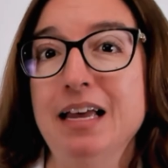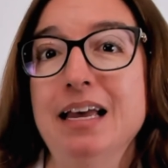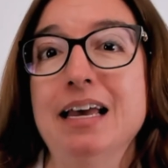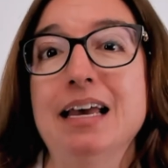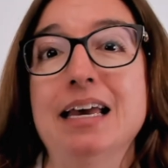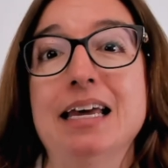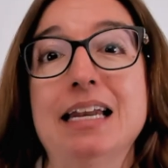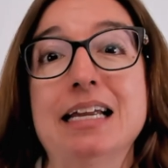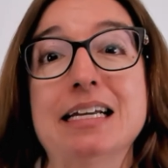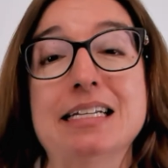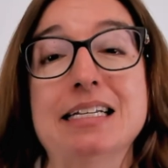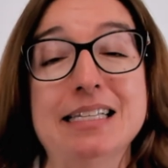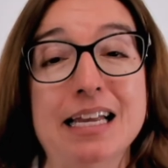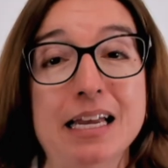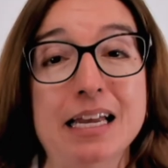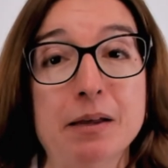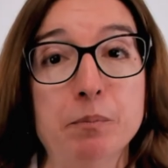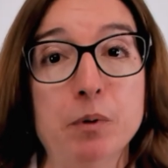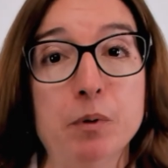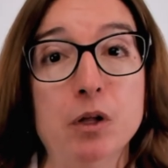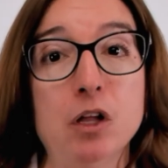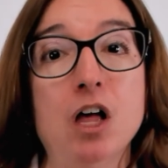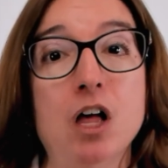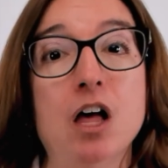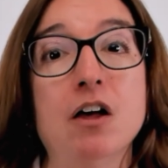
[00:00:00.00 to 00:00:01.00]
An
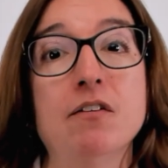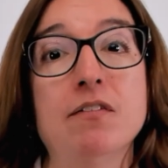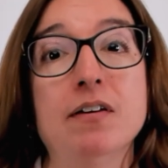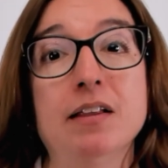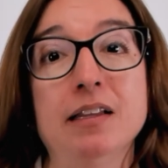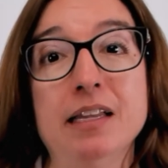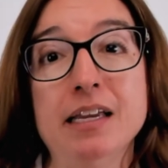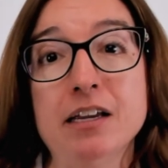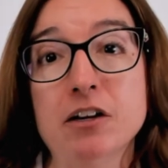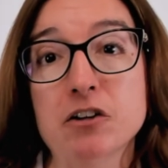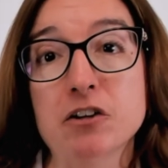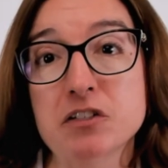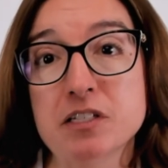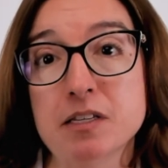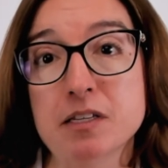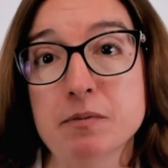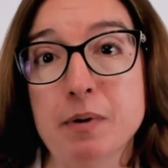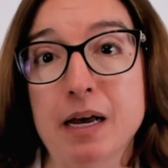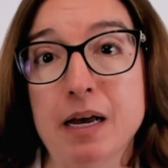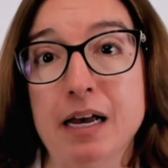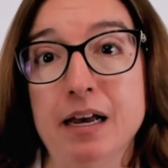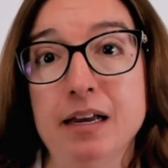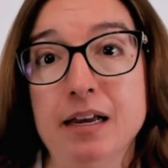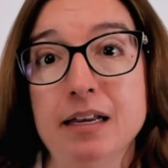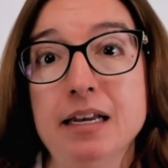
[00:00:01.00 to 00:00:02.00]
example of a
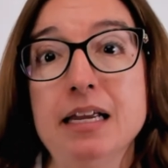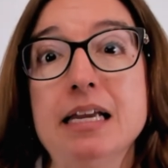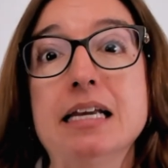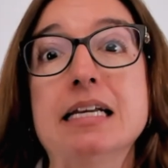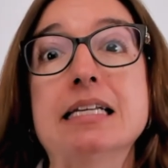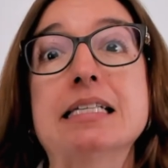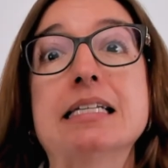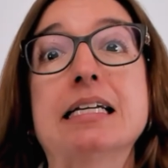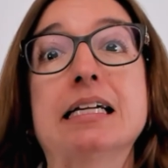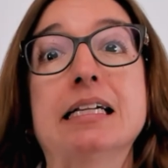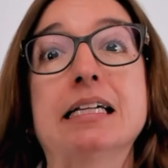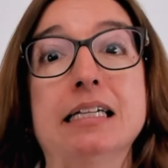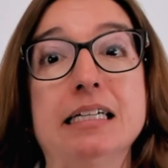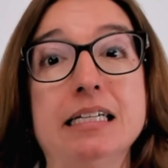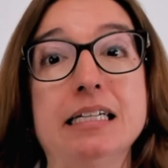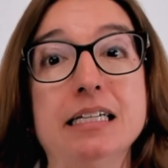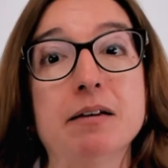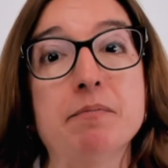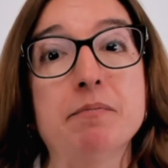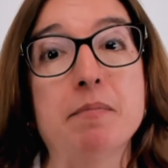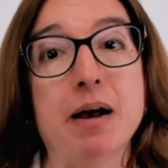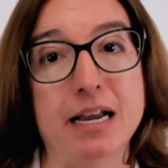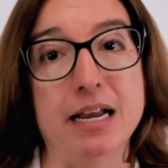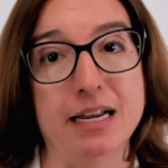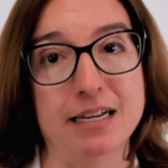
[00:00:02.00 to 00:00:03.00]
lincomide is
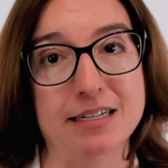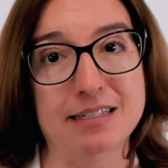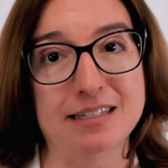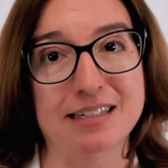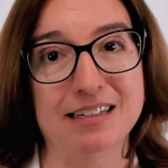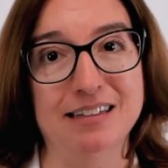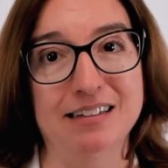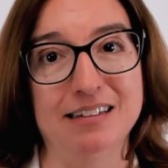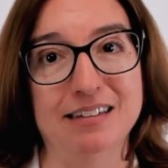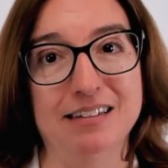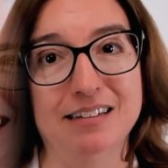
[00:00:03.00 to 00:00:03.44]
clindamycin.